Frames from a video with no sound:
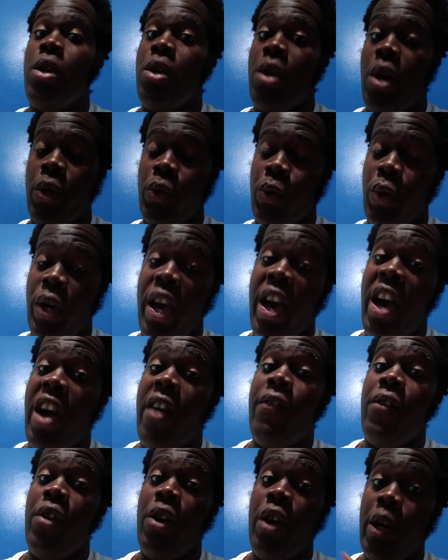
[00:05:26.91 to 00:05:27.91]
You also
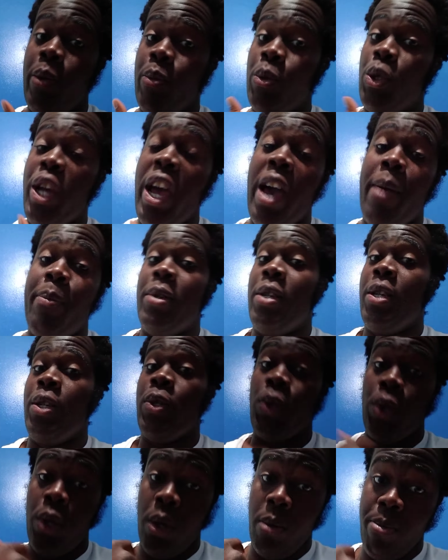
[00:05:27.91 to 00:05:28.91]
have
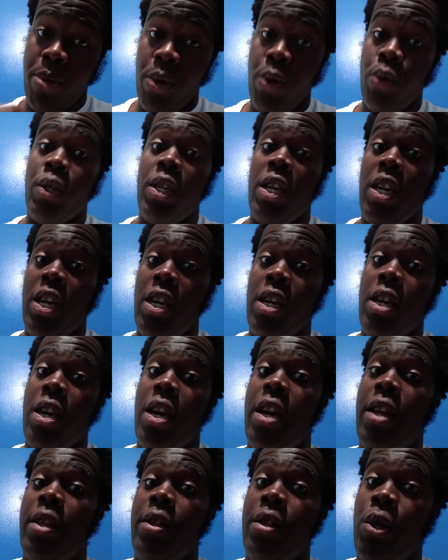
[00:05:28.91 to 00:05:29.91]
Japanese kabuki
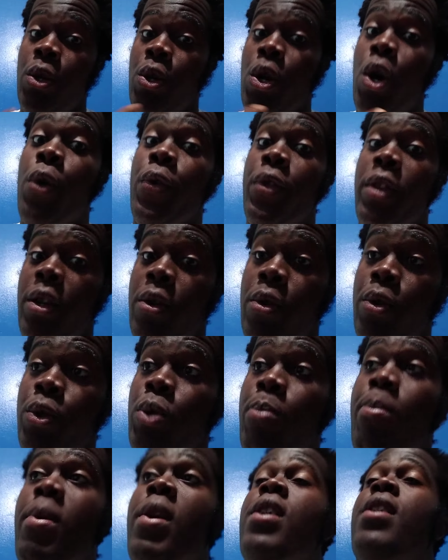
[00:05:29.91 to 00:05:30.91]
and the no theater
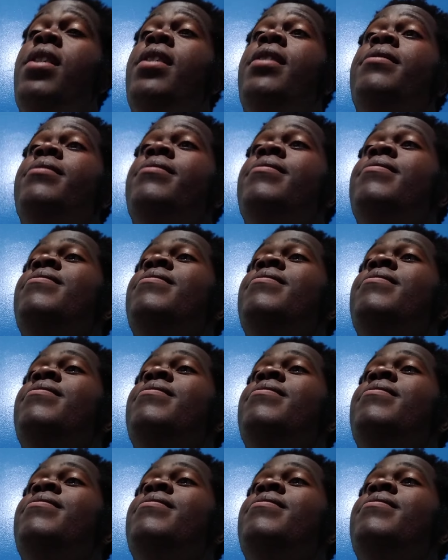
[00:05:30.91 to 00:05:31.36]
in Japan.